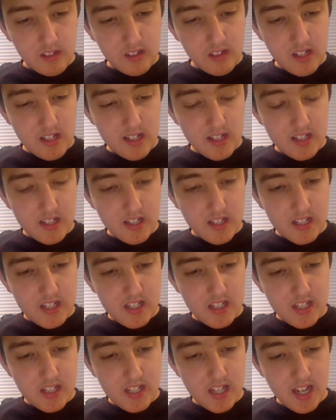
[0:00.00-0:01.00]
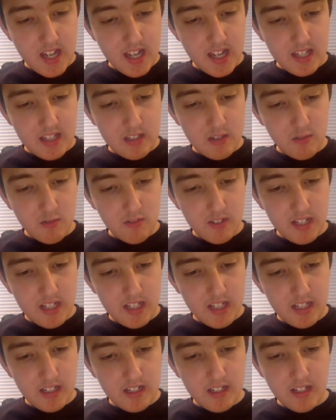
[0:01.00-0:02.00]
they say you
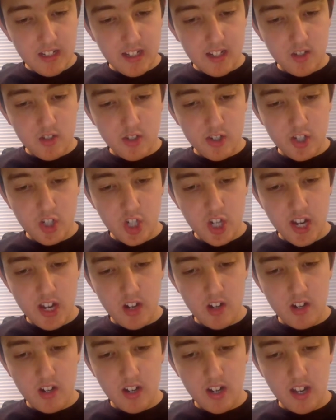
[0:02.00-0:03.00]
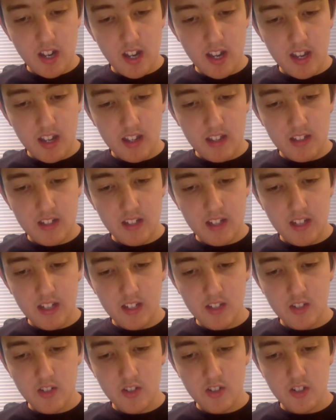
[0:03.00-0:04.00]
need an extra chair and
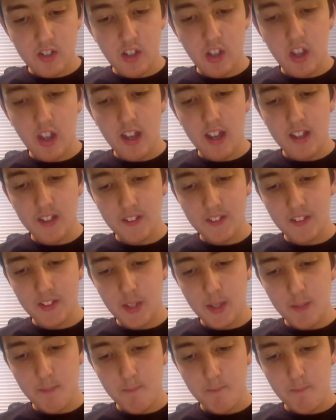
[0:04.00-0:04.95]
extra glass.